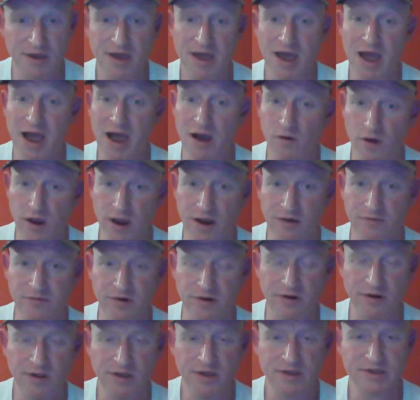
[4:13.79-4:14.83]

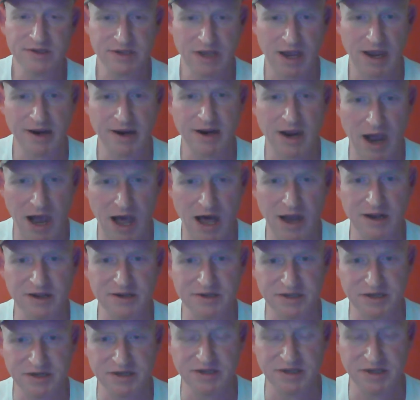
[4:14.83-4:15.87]
However,
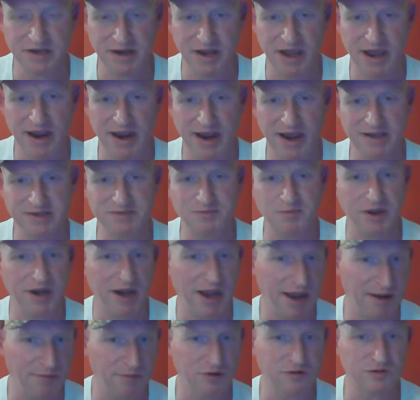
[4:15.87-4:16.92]
psychology today has been
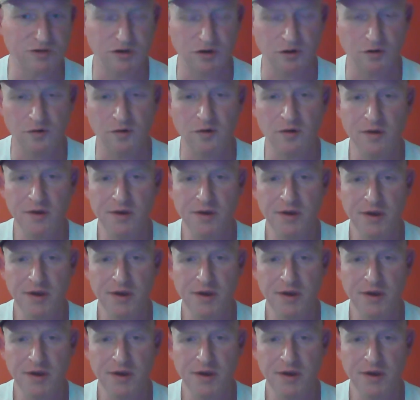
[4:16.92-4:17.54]
able to